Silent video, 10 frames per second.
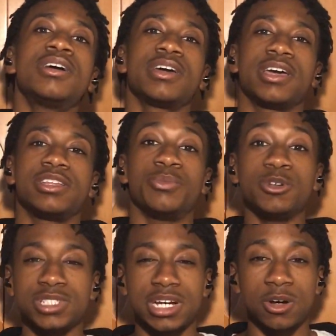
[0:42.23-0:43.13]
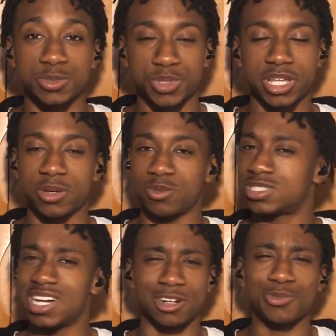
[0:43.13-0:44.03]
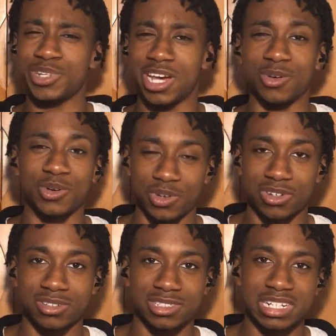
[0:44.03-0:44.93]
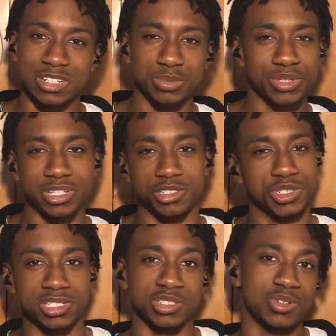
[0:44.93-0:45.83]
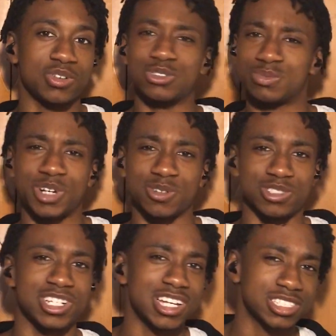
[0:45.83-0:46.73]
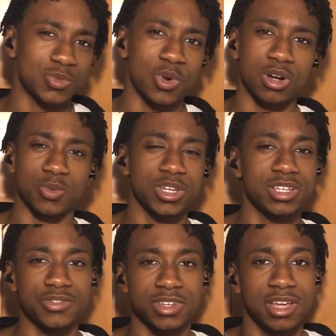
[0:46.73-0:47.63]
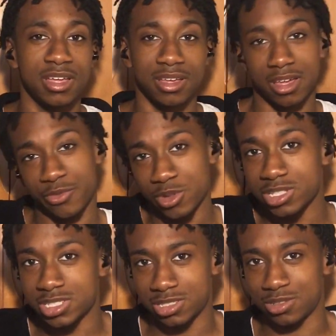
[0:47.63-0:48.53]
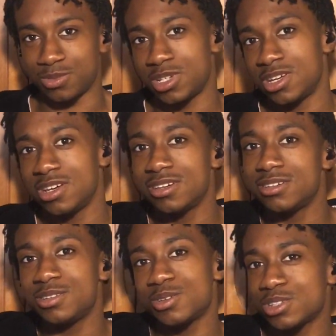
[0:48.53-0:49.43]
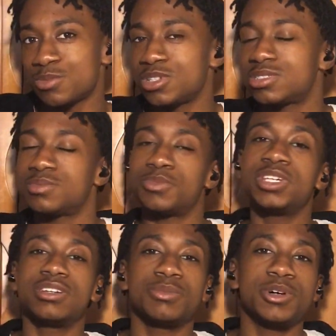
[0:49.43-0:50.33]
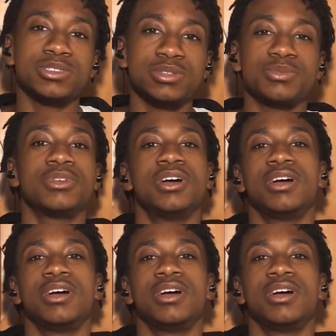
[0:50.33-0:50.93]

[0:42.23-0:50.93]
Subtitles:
And the music I was playing was not helping at all. I was playing Trey Songz, Michael Jackson, Wild Wave. And if you listen to them, you know they be speaking about some